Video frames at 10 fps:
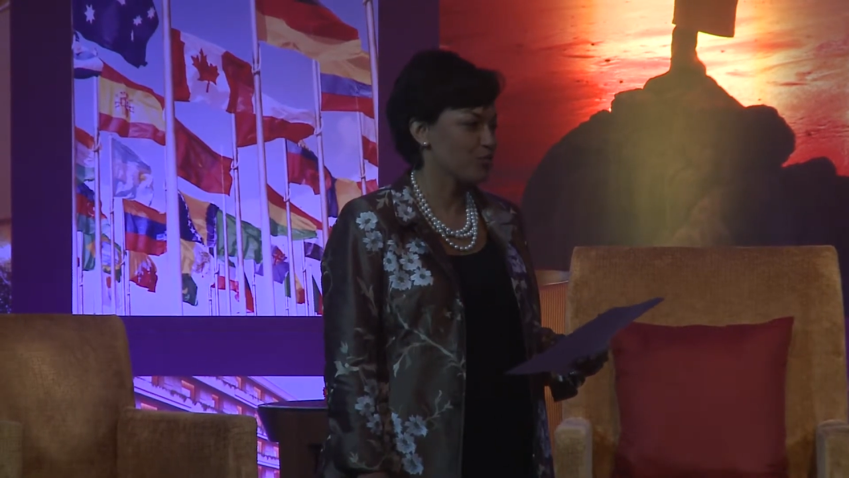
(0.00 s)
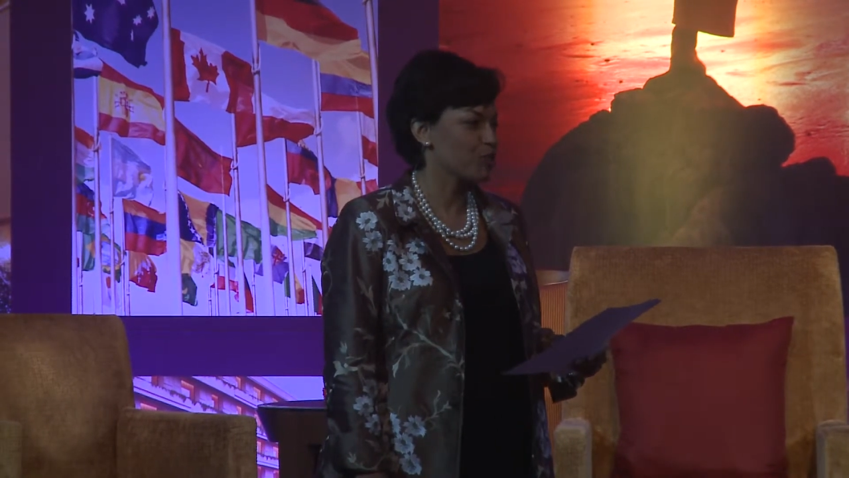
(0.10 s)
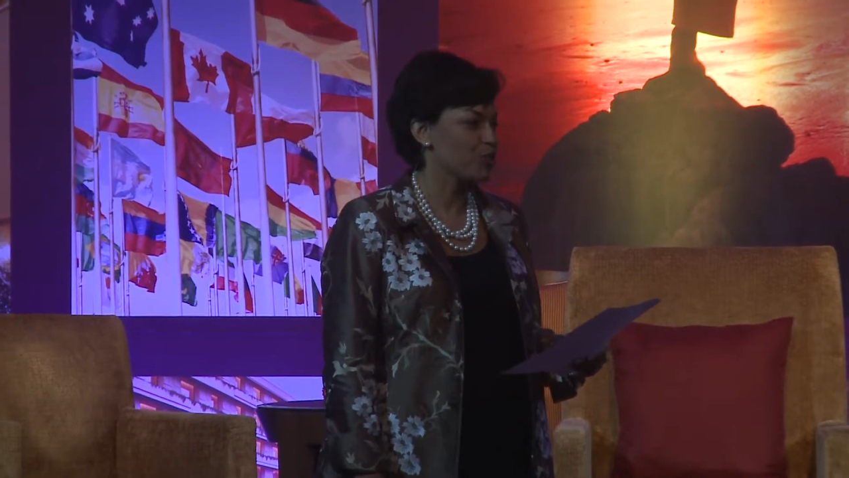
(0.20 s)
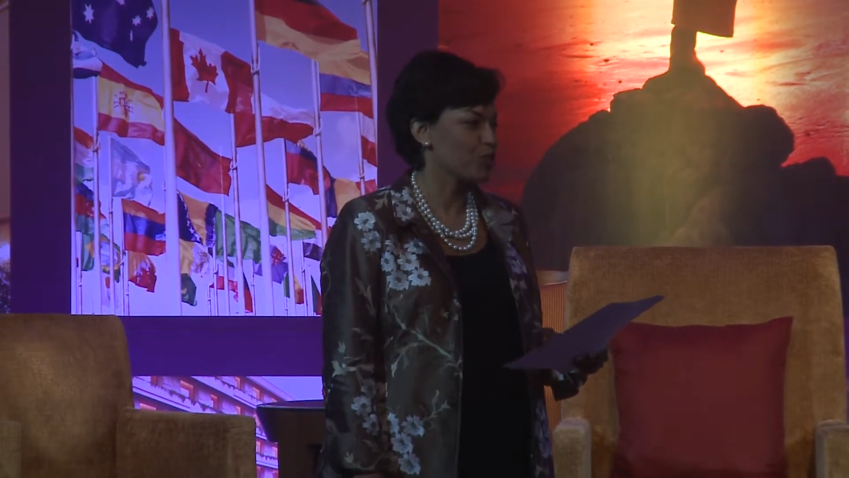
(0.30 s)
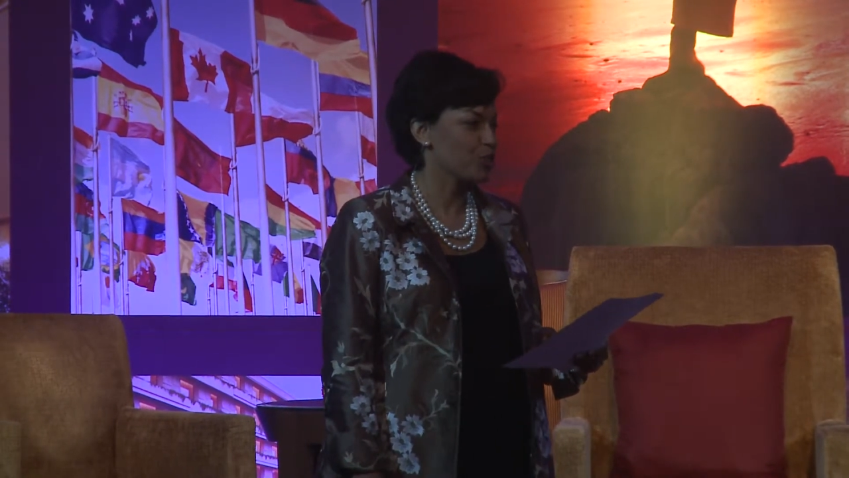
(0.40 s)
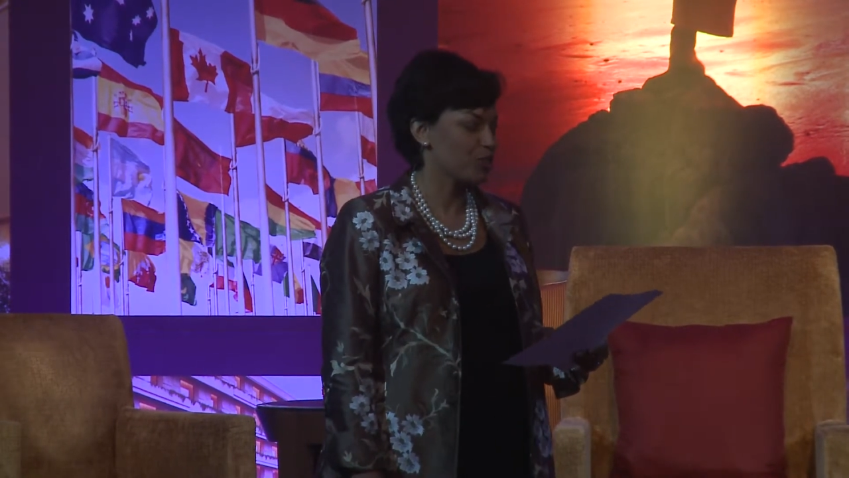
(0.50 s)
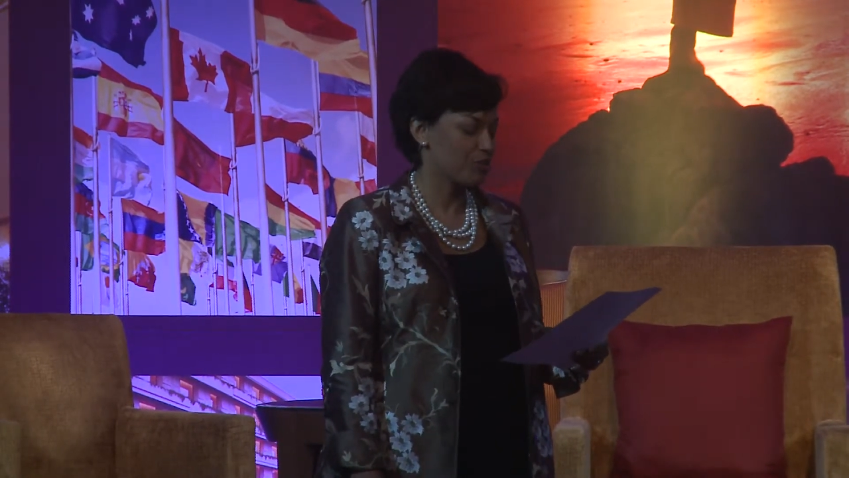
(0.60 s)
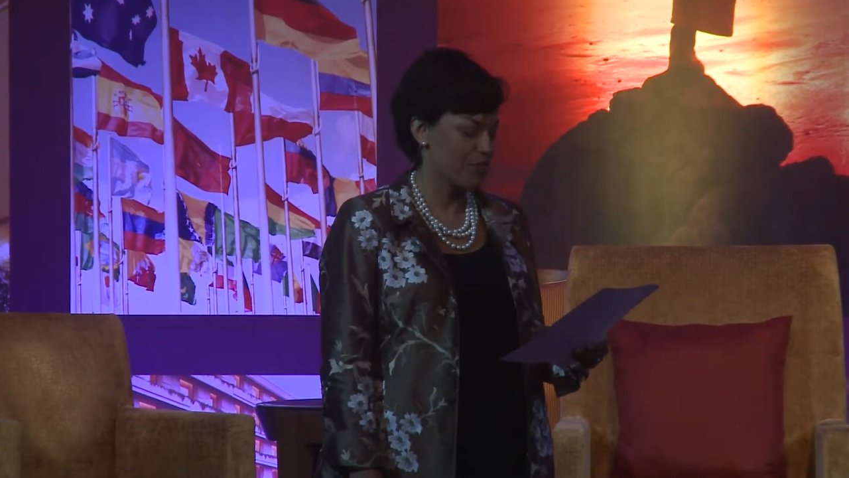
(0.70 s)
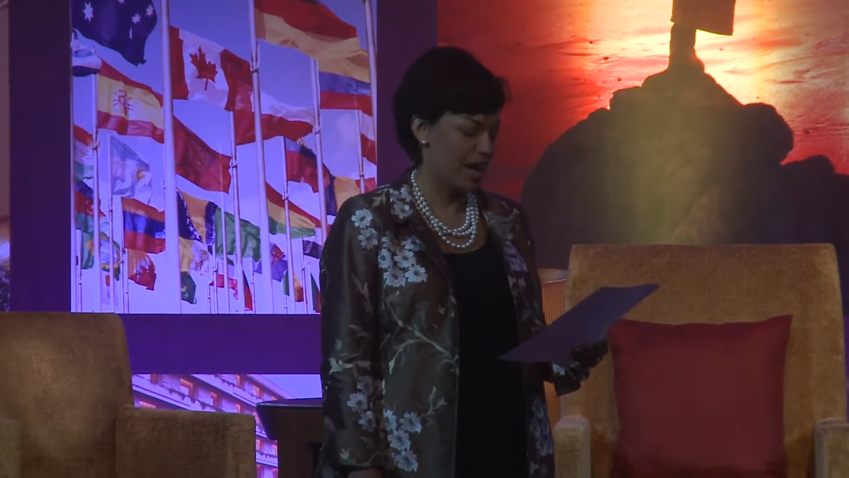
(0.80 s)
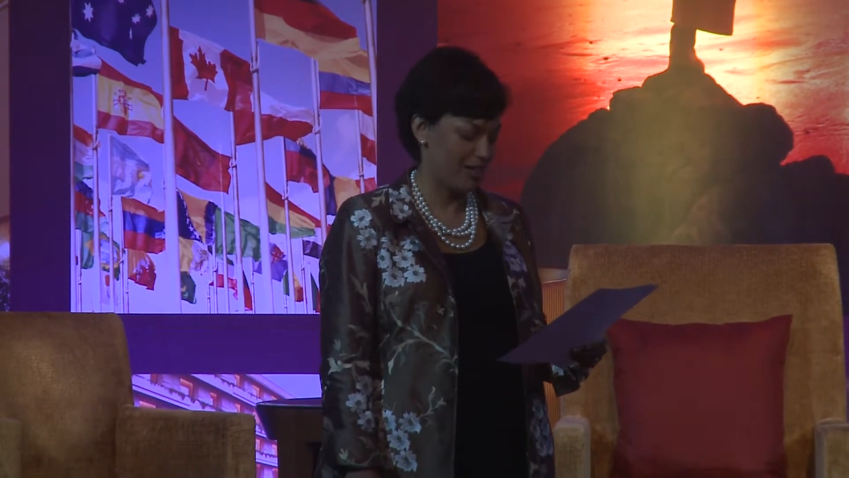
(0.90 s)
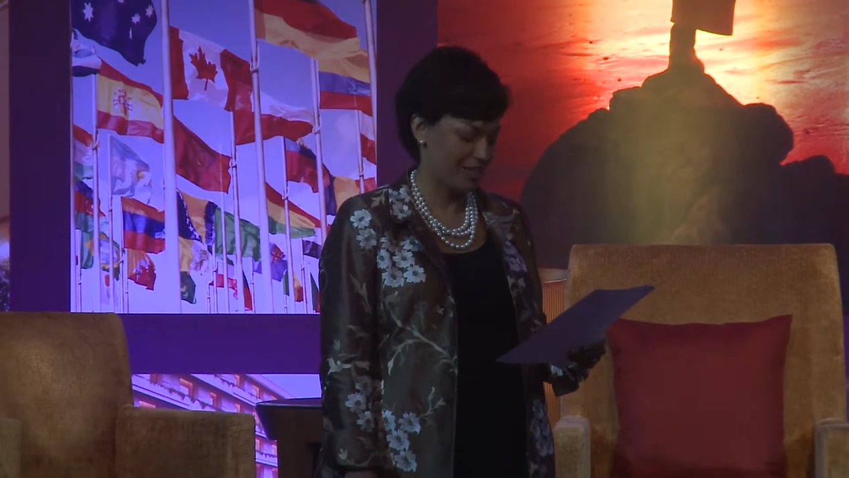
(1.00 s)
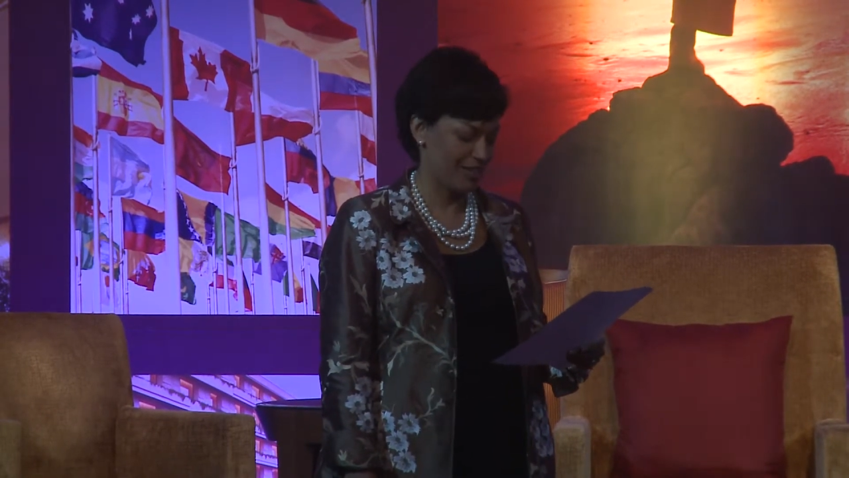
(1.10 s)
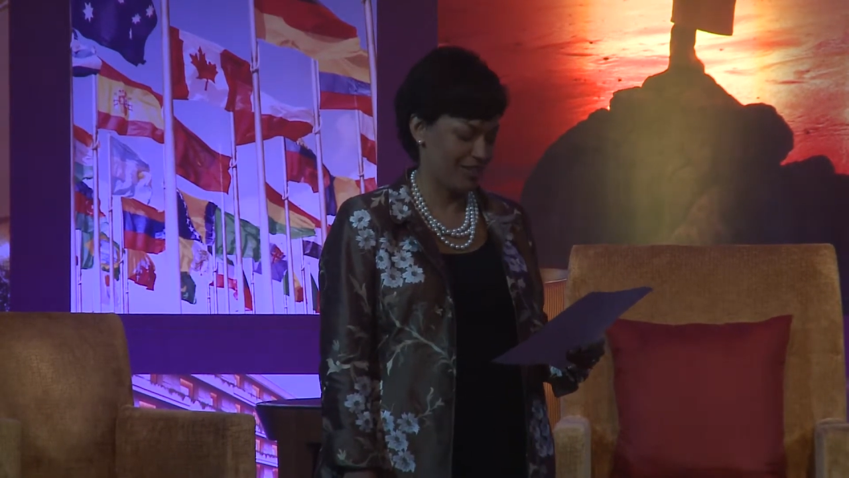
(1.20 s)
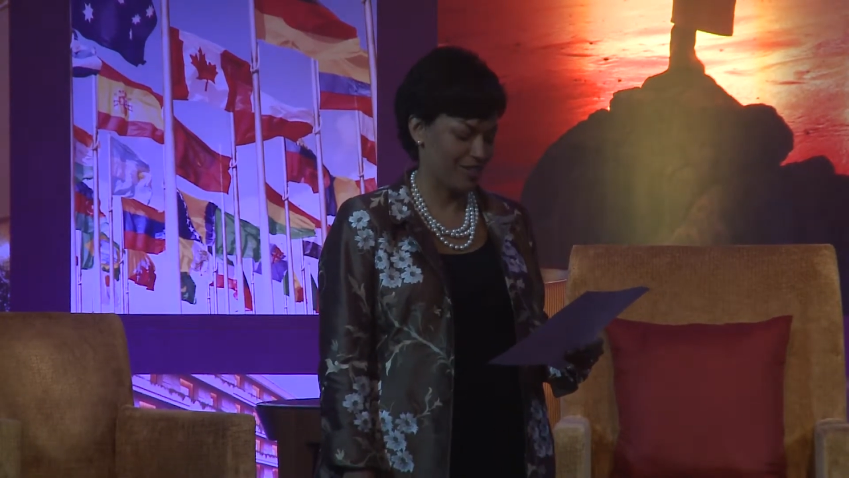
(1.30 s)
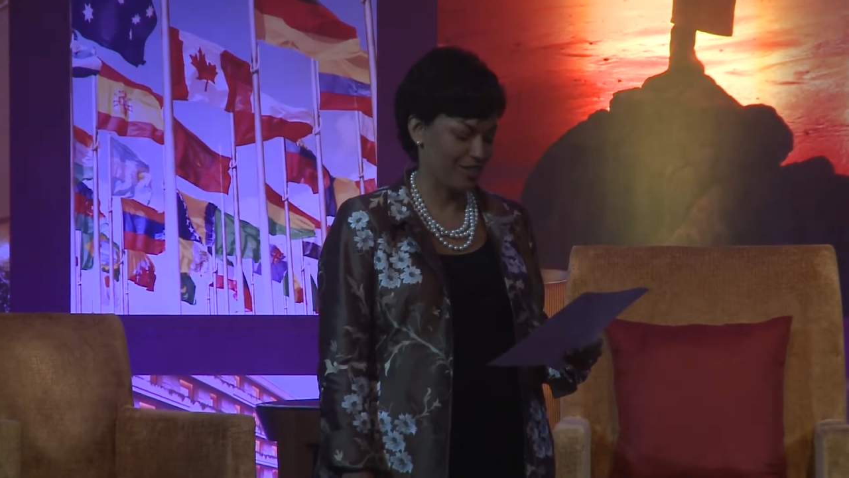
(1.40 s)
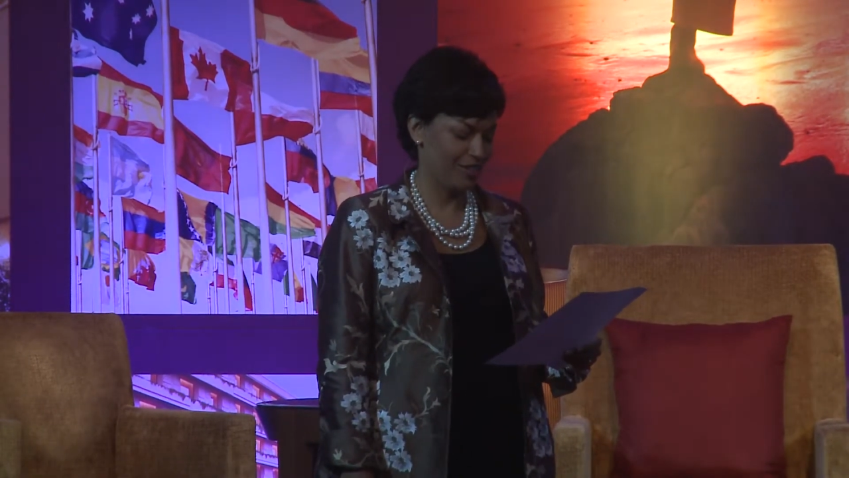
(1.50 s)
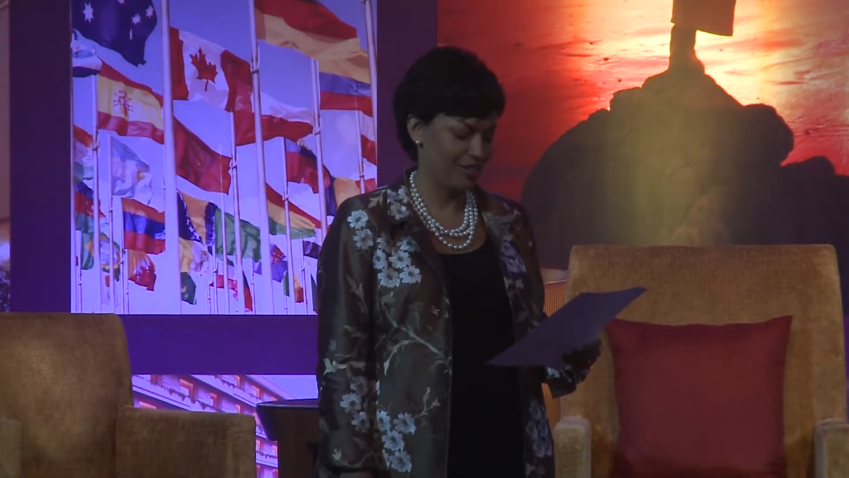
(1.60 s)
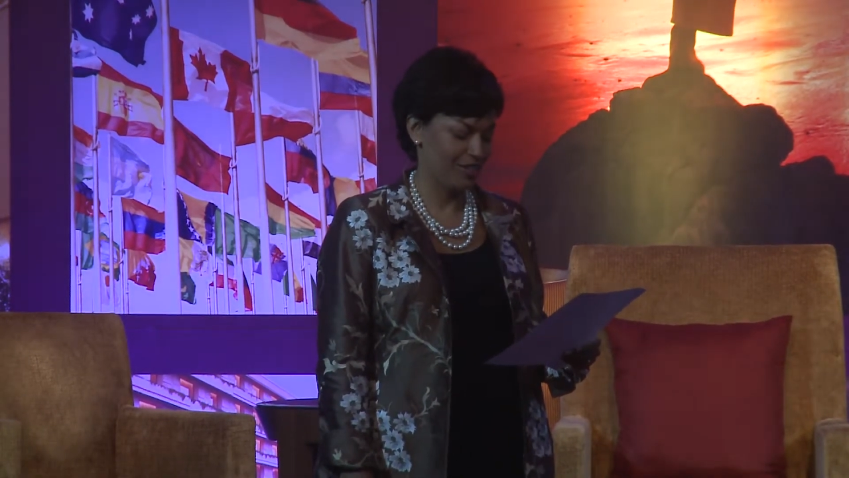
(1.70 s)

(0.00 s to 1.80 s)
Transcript: Resorts and Palaces.